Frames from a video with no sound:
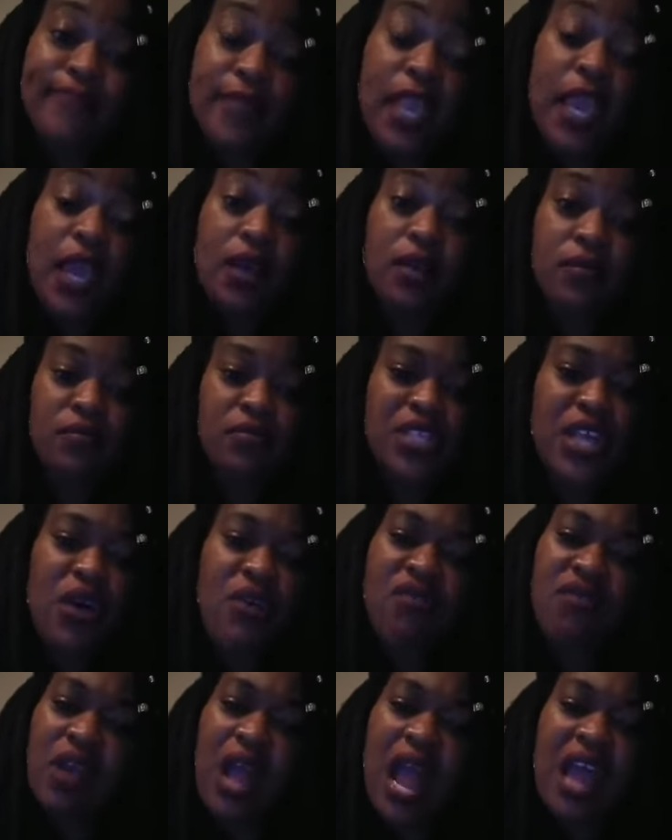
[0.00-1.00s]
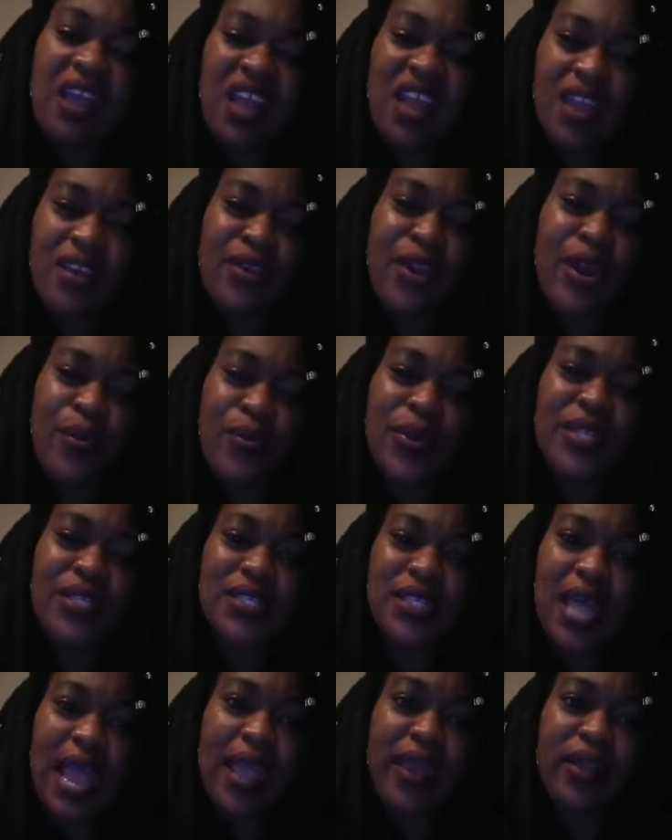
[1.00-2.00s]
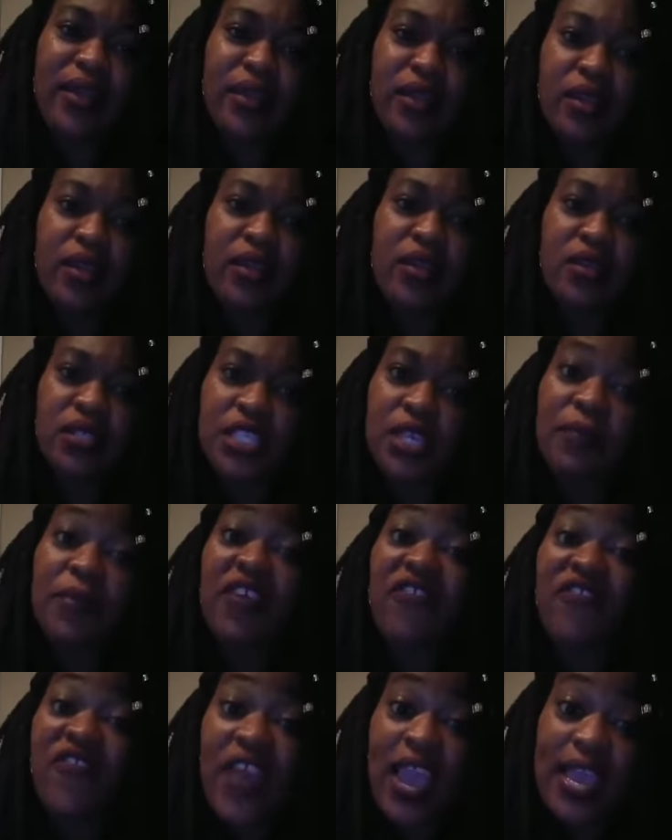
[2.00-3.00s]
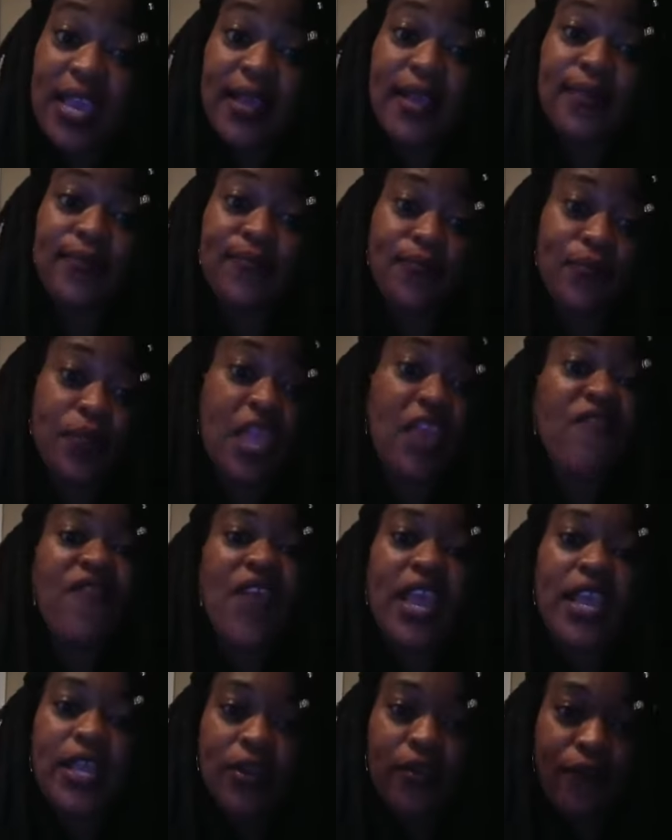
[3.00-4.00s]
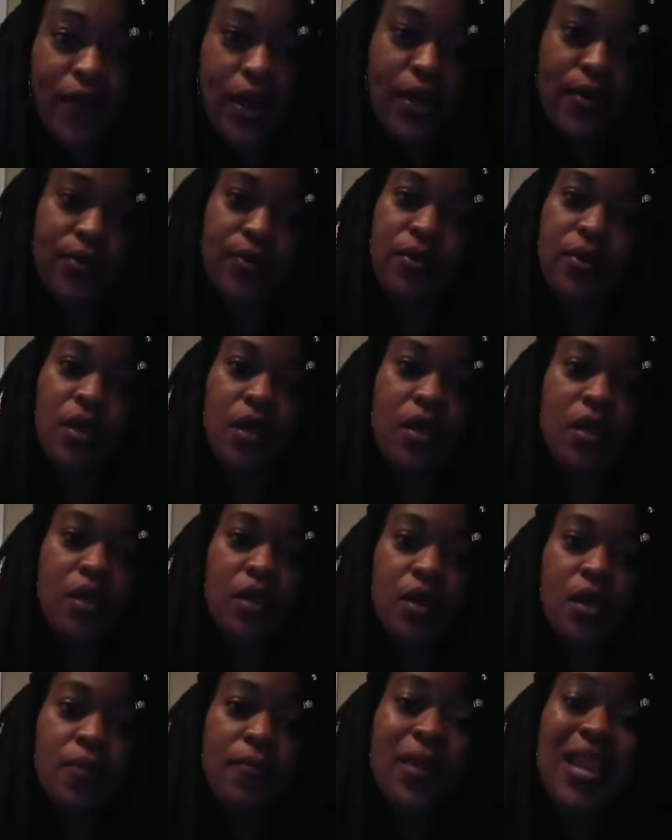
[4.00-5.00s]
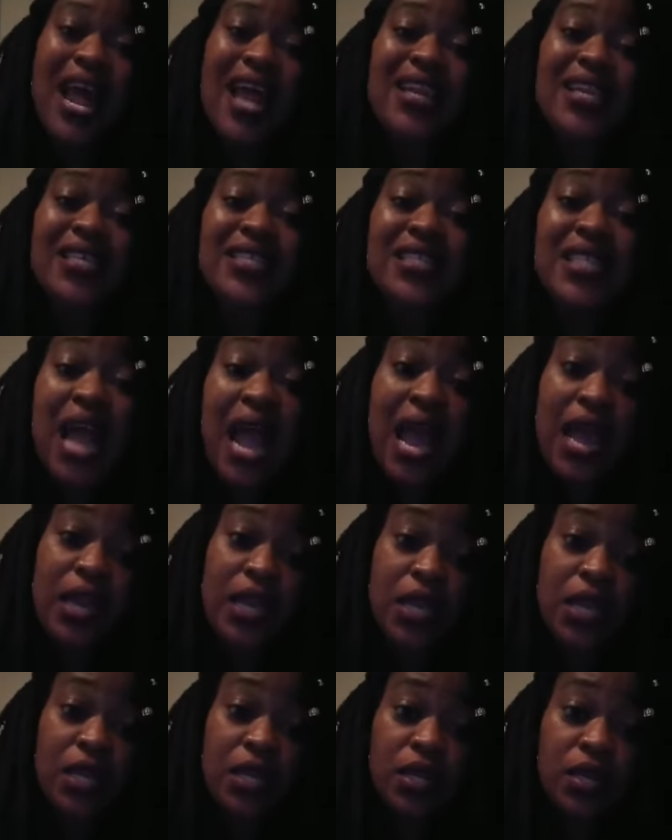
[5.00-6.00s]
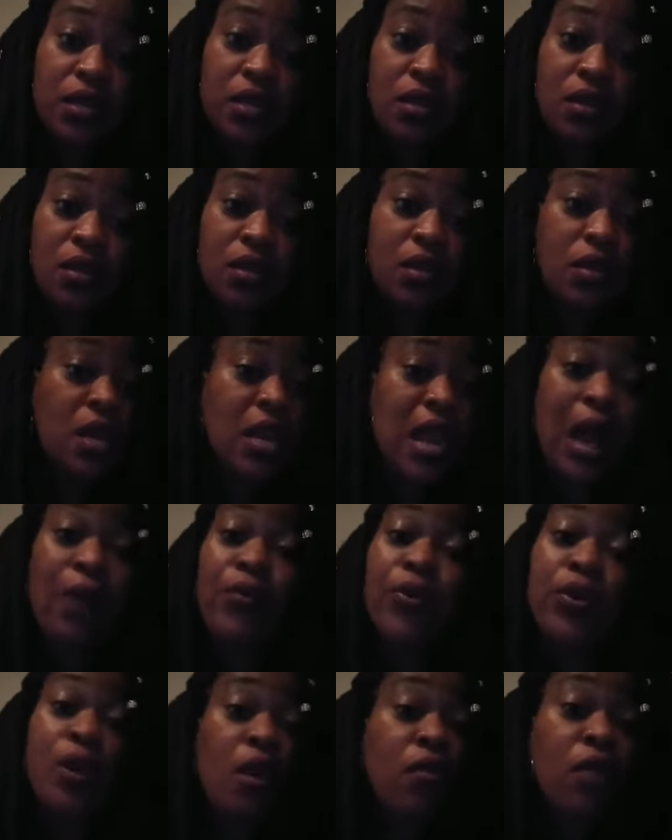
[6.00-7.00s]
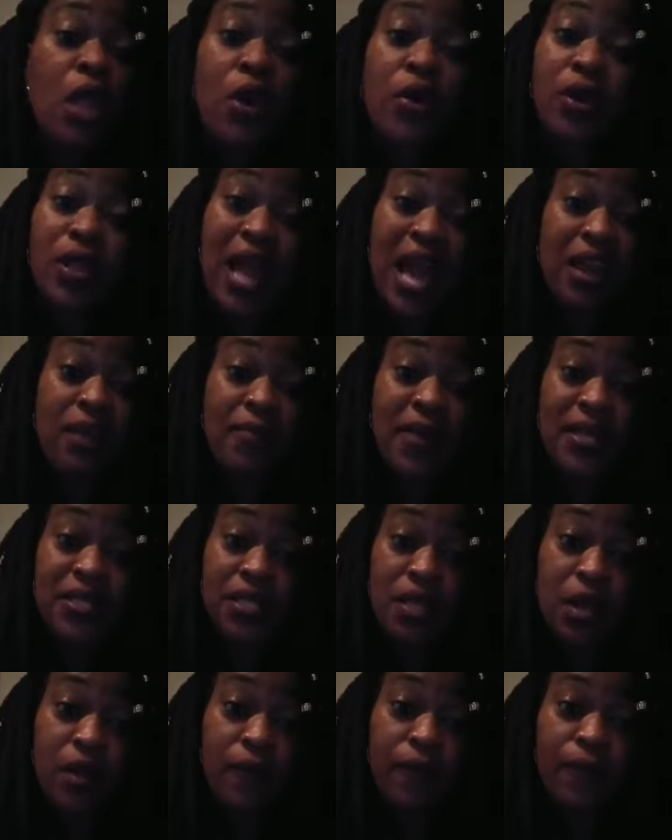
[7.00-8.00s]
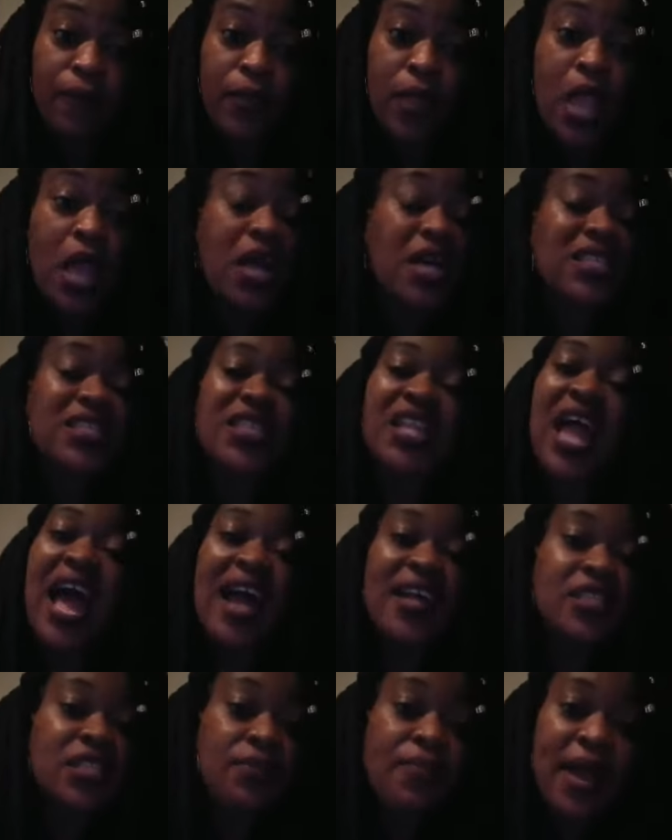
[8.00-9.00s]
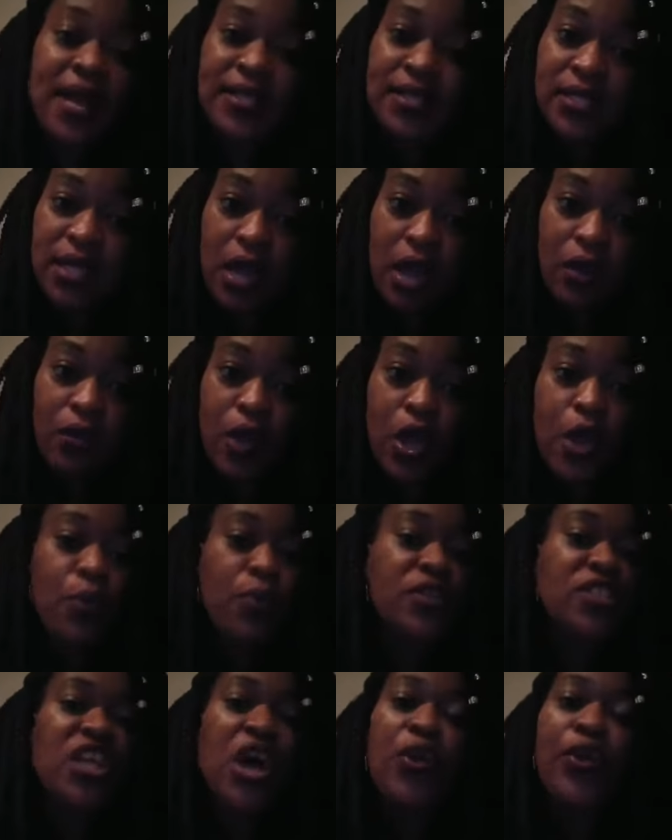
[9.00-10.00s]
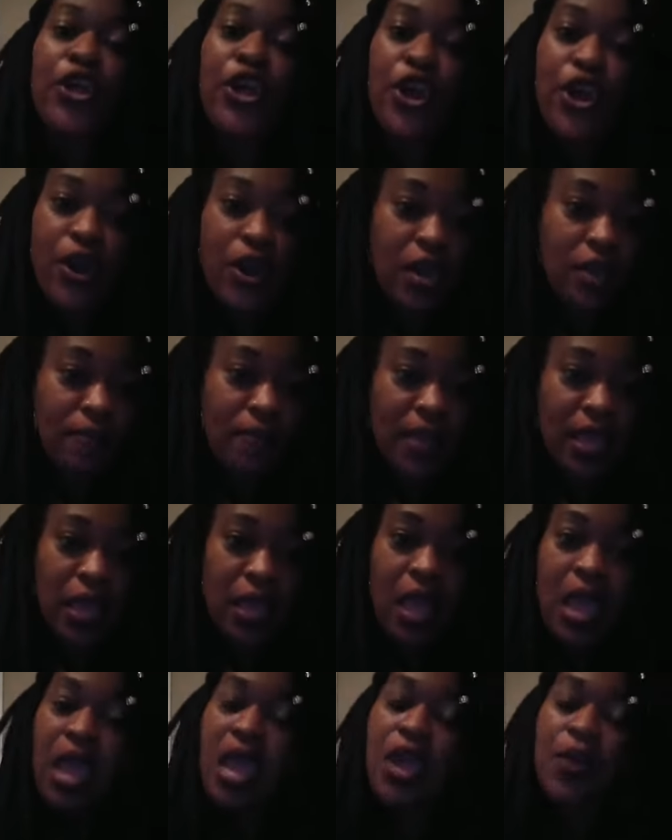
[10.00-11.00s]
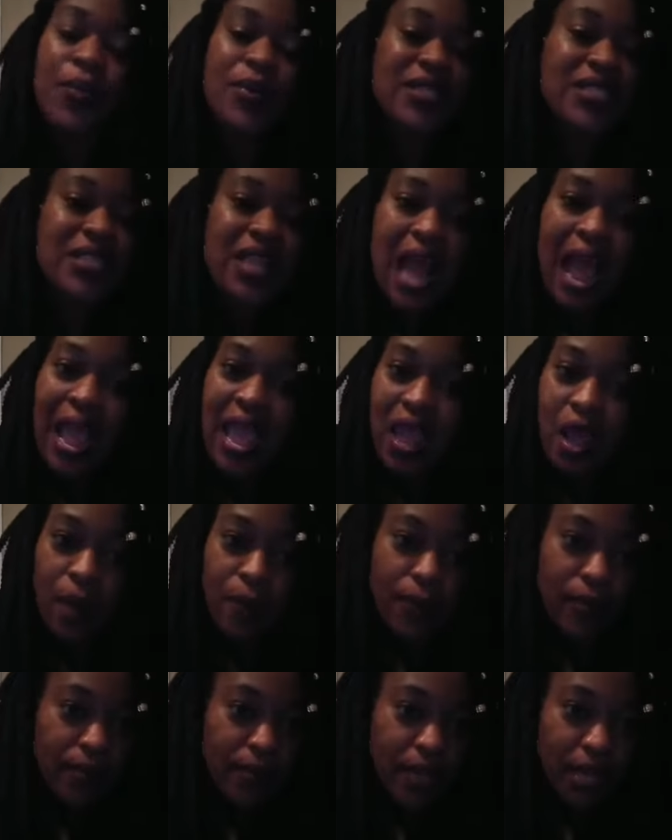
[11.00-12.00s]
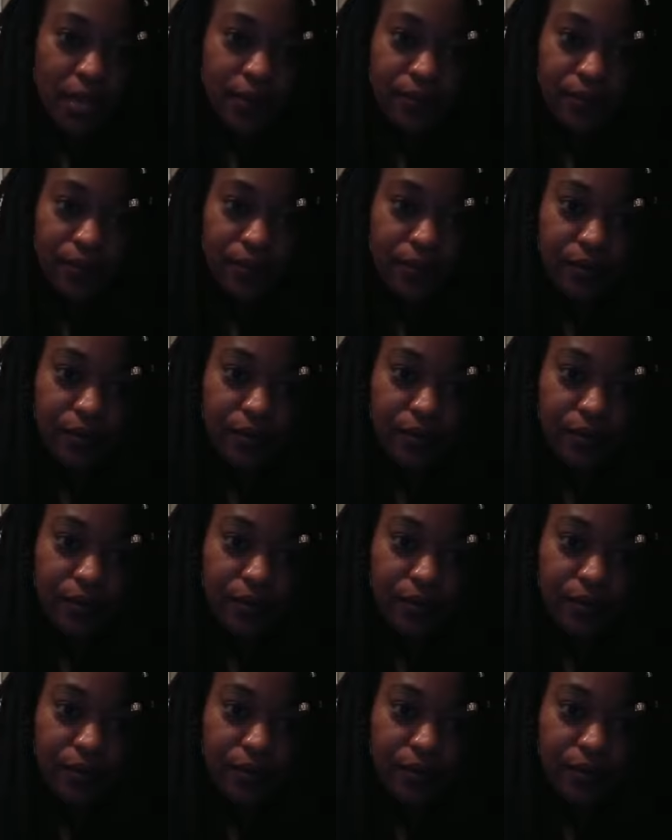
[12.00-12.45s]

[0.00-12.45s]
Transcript: Yeah. So I know what it's like to be fake and faking the funk, but I decided that I would no longer lie to myself, because lying to myself was only hurting me. It was not helping me.